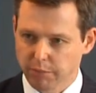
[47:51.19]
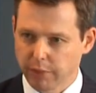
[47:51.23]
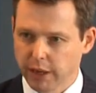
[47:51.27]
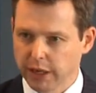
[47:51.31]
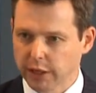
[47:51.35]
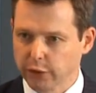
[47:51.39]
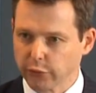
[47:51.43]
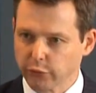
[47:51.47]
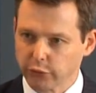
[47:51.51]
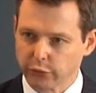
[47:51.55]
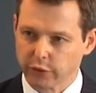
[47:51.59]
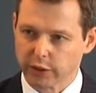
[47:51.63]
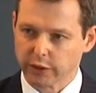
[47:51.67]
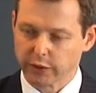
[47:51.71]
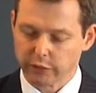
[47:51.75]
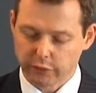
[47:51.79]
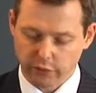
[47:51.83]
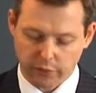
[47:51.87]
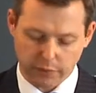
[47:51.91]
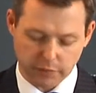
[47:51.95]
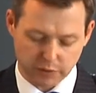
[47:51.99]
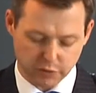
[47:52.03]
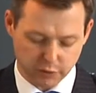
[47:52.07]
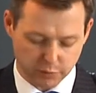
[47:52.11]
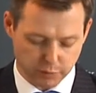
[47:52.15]
benefit
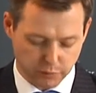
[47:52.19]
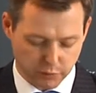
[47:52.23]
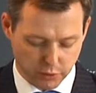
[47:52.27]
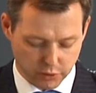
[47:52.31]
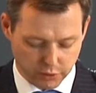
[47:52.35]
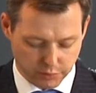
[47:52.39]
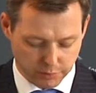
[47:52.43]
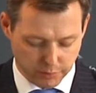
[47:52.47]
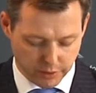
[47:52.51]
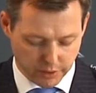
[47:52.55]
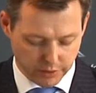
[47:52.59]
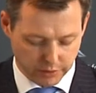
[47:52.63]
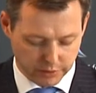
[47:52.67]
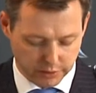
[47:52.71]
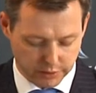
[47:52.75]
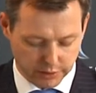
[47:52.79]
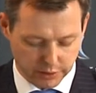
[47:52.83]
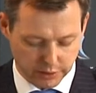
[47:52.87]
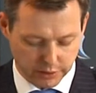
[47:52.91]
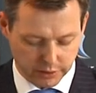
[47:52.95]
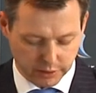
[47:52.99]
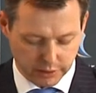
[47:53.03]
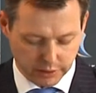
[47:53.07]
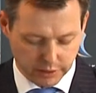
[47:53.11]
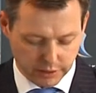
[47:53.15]
from this
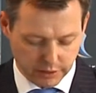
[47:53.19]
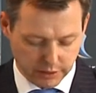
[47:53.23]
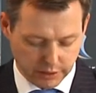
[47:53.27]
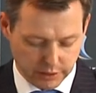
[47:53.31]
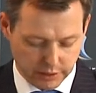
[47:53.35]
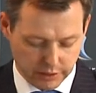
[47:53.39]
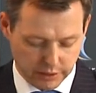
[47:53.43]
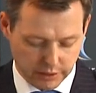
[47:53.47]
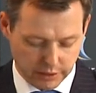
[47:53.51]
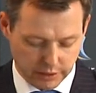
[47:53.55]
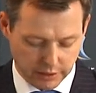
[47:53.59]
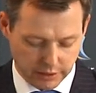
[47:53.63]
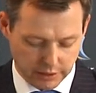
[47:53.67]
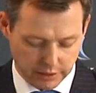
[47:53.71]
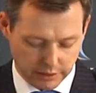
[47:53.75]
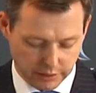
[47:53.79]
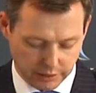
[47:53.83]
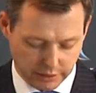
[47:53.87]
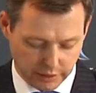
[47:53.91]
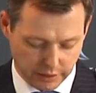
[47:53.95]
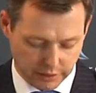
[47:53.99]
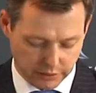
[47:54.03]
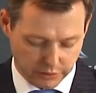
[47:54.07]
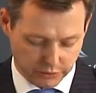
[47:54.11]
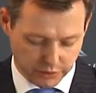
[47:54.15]
prosperity in a
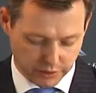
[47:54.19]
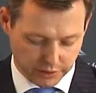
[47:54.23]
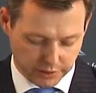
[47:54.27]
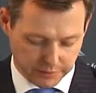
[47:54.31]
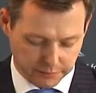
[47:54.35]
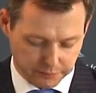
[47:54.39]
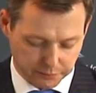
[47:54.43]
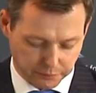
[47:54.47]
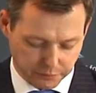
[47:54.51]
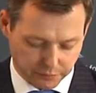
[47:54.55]
country.